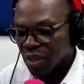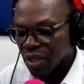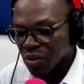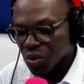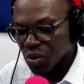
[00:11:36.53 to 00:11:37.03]

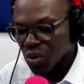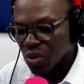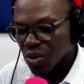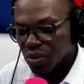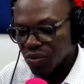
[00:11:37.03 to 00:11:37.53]
And
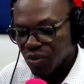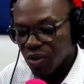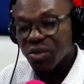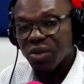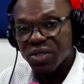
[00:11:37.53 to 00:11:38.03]
so
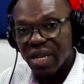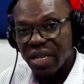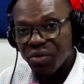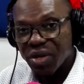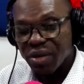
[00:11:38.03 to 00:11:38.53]
forms of
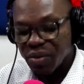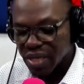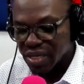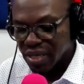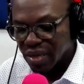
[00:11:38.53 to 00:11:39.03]
silent reading, we
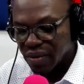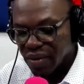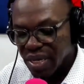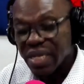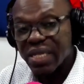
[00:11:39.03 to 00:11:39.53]
are
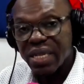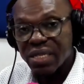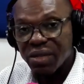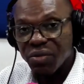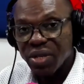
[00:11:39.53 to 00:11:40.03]
saying
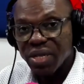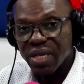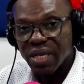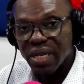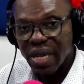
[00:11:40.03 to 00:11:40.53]
intensive
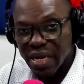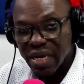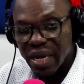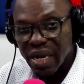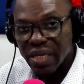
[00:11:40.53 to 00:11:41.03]
reading and
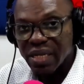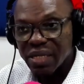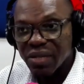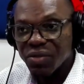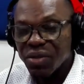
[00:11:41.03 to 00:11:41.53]
then
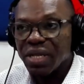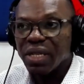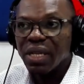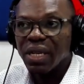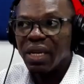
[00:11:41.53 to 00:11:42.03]
extensive
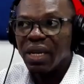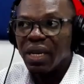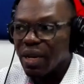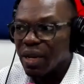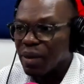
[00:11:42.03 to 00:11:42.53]
reading.
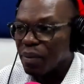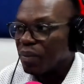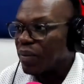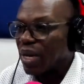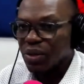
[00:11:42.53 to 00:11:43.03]

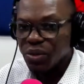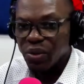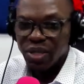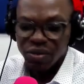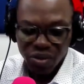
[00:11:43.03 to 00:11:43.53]
I don't
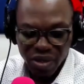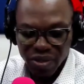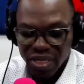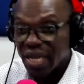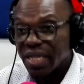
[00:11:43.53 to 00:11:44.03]
know if you have
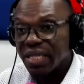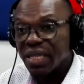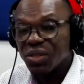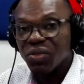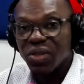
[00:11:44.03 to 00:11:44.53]
any
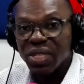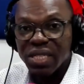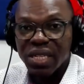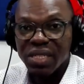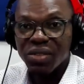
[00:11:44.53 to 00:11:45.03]
ideas of what
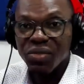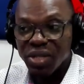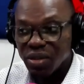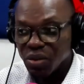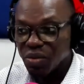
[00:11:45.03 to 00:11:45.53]
intensive
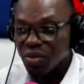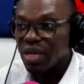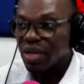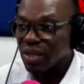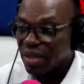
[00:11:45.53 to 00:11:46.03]
reading would
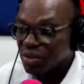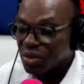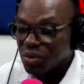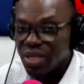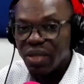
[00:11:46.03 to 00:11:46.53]
be. I'll love
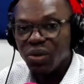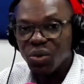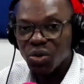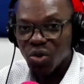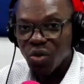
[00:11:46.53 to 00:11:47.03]
to read
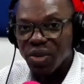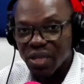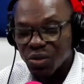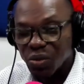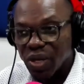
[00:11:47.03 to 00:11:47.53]
those comments
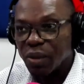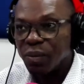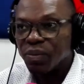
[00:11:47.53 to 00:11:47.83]
as well.